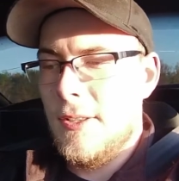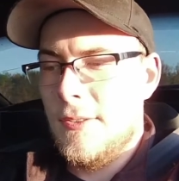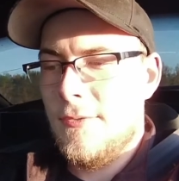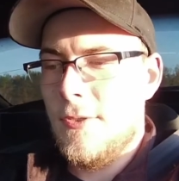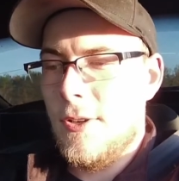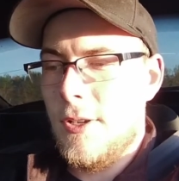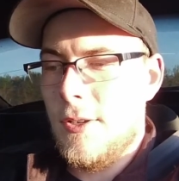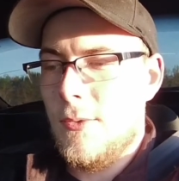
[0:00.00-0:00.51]

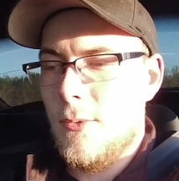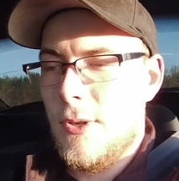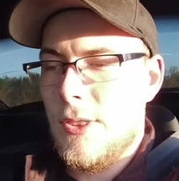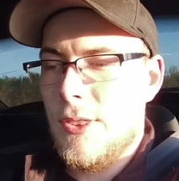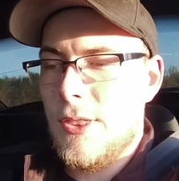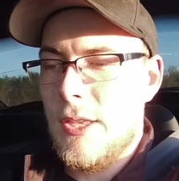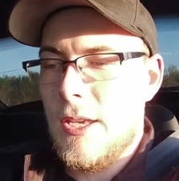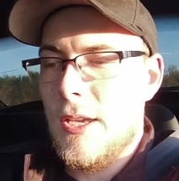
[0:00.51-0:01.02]
foot with
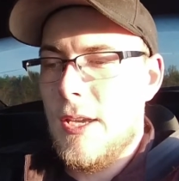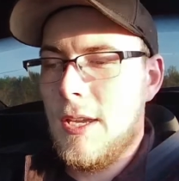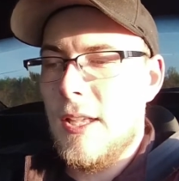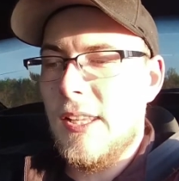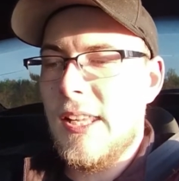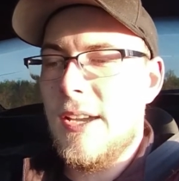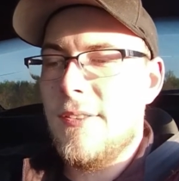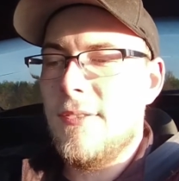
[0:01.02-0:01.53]
a
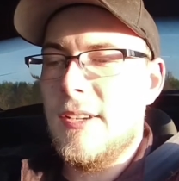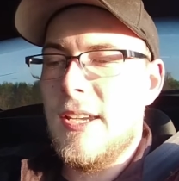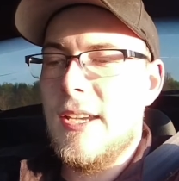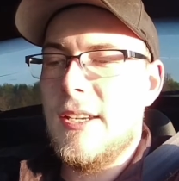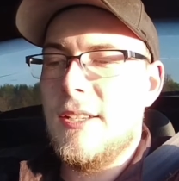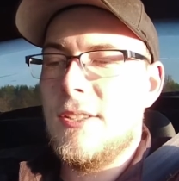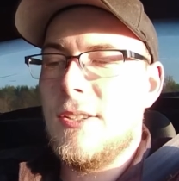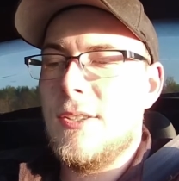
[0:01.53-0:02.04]

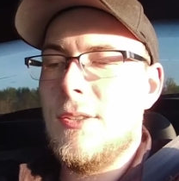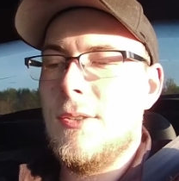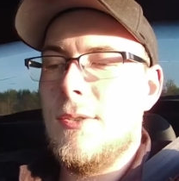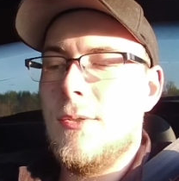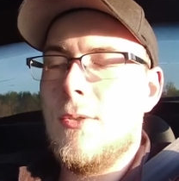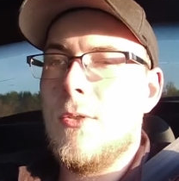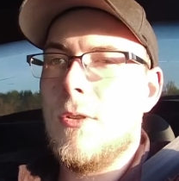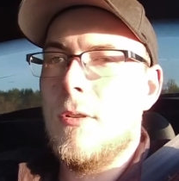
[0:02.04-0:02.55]
1182
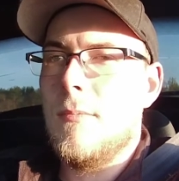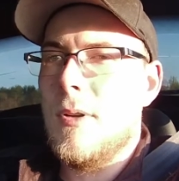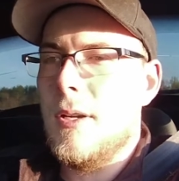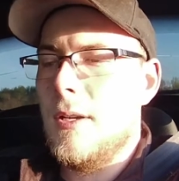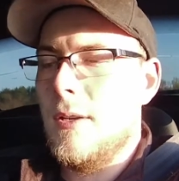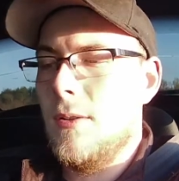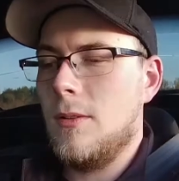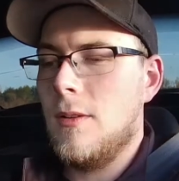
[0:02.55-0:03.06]
quarter
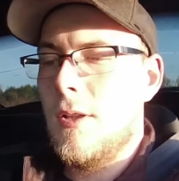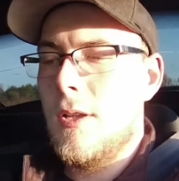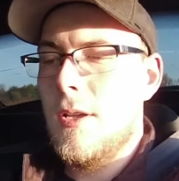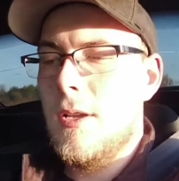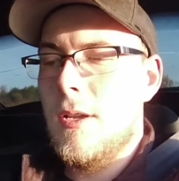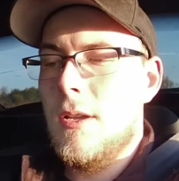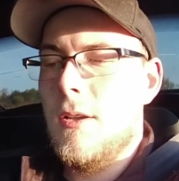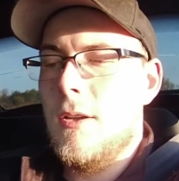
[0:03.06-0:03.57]
mile
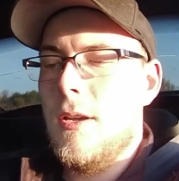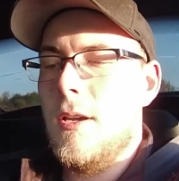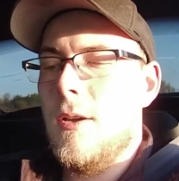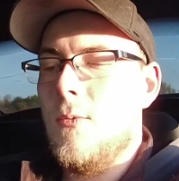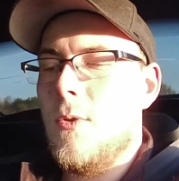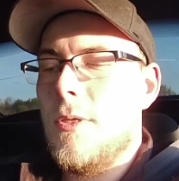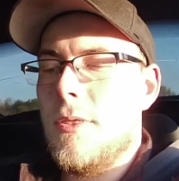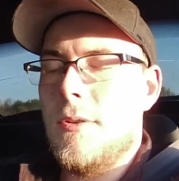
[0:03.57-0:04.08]
at
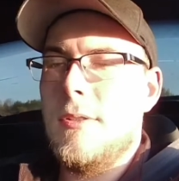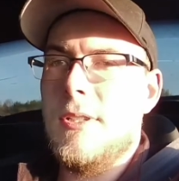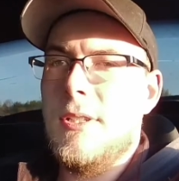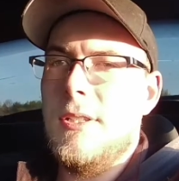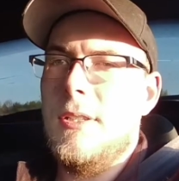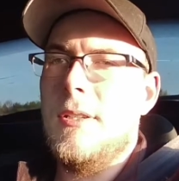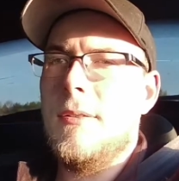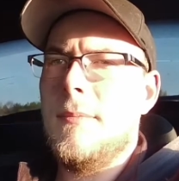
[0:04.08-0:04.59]

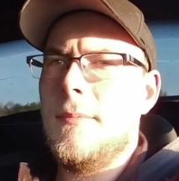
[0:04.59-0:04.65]
113.